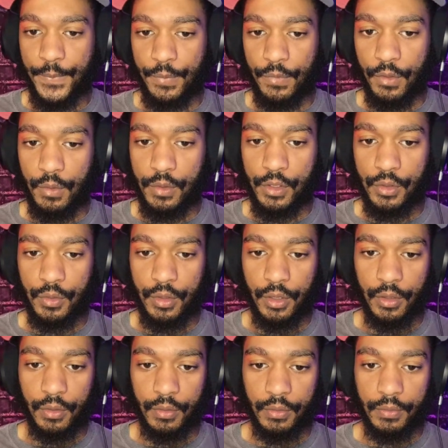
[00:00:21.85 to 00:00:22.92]
Do what you
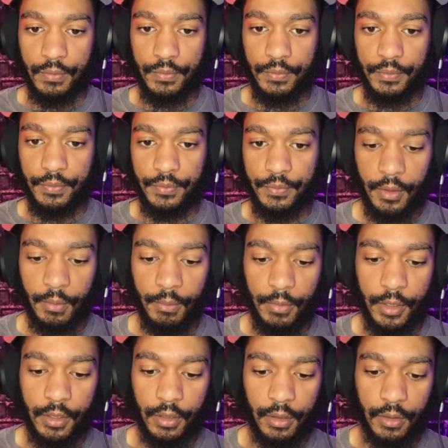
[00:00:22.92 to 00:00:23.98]
do.
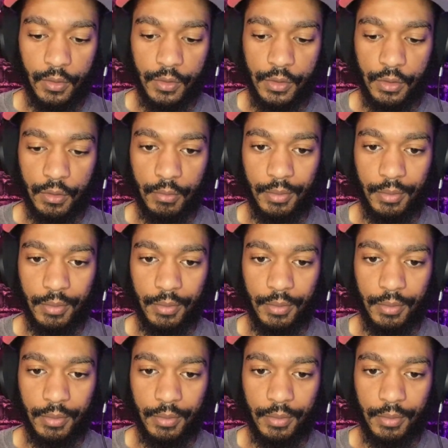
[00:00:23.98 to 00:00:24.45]
Be delusional.